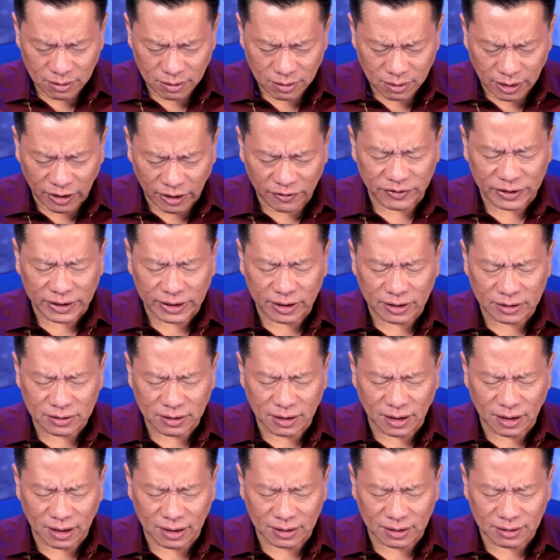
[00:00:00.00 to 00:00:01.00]
everything is
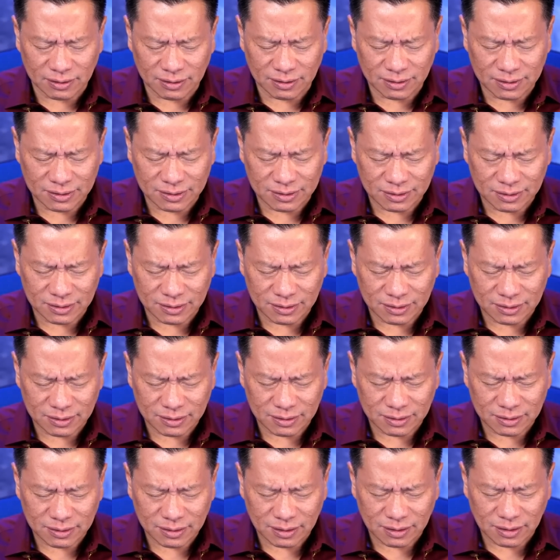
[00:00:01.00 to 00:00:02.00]
God,
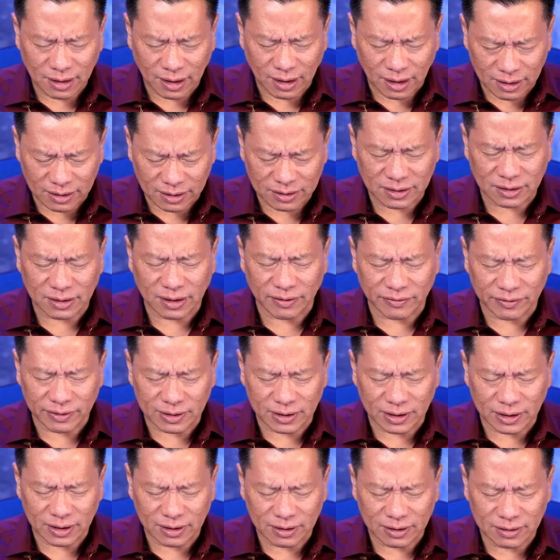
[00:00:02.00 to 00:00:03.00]
God is in
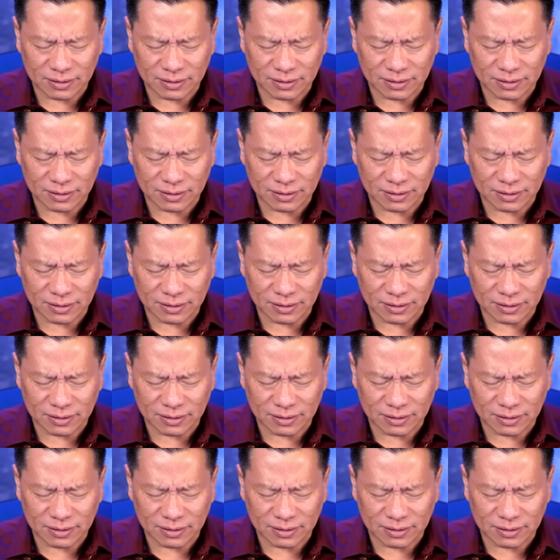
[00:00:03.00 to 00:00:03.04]
everything.